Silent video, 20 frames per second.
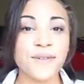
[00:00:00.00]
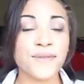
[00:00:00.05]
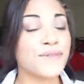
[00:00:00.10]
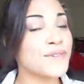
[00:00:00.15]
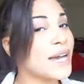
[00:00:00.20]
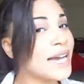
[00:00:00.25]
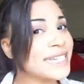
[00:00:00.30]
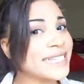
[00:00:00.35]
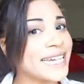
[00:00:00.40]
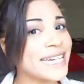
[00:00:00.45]

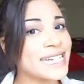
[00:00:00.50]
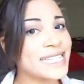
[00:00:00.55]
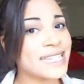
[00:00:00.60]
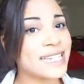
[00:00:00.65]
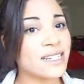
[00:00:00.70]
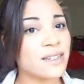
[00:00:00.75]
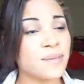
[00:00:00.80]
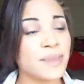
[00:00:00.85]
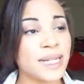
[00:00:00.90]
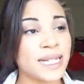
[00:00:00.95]
Friday is
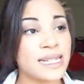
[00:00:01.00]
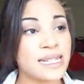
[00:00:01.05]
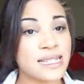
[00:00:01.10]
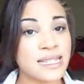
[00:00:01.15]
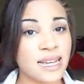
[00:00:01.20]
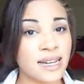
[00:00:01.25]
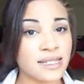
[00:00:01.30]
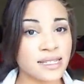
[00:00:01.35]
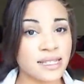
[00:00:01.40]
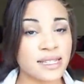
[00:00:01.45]
going to be a
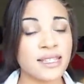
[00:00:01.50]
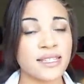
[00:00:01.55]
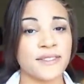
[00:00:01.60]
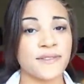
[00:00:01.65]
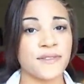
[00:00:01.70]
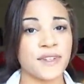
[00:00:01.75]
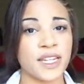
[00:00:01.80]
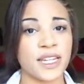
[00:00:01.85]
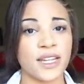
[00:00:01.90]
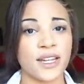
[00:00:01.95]
Discuss This
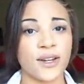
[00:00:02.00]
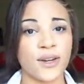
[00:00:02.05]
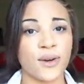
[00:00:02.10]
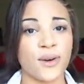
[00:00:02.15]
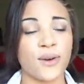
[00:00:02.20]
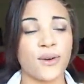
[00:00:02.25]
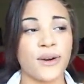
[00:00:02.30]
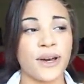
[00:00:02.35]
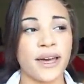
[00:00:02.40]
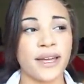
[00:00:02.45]

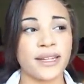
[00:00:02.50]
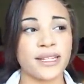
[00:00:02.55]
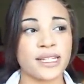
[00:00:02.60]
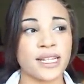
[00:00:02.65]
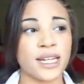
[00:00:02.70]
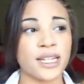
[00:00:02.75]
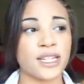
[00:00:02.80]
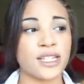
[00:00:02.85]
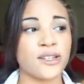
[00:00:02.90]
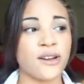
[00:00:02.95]
video, and it's
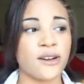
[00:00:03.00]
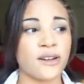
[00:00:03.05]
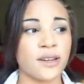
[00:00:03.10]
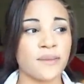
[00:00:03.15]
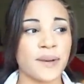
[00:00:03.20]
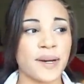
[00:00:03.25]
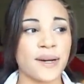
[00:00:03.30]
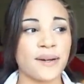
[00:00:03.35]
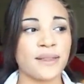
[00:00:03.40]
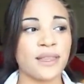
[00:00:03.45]
going to talk
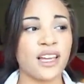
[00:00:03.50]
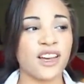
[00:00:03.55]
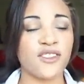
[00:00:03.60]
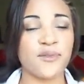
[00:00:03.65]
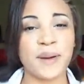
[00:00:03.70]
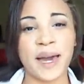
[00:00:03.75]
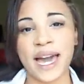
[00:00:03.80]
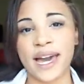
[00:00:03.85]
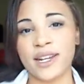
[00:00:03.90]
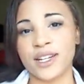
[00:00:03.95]
about love
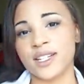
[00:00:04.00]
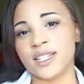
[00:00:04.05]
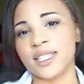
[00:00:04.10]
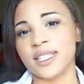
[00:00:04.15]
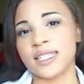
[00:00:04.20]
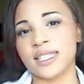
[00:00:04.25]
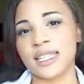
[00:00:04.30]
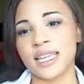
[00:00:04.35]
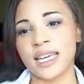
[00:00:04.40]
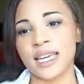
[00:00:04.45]

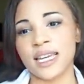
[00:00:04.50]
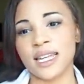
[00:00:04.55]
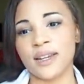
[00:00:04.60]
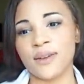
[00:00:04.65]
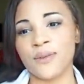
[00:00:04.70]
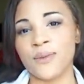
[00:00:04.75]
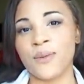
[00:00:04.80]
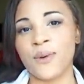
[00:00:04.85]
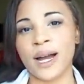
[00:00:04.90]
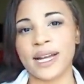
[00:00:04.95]
patterns
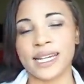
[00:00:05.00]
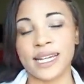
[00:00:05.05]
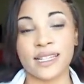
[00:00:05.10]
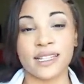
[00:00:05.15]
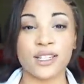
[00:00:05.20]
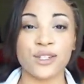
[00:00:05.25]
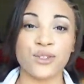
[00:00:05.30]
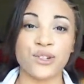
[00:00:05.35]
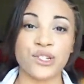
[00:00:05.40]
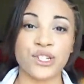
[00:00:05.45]
in Y A
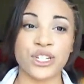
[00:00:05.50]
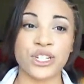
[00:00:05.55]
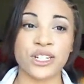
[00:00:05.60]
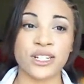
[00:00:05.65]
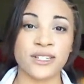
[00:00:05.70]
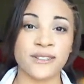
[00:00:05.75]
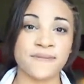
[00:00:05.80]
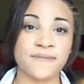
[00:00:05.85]
literature.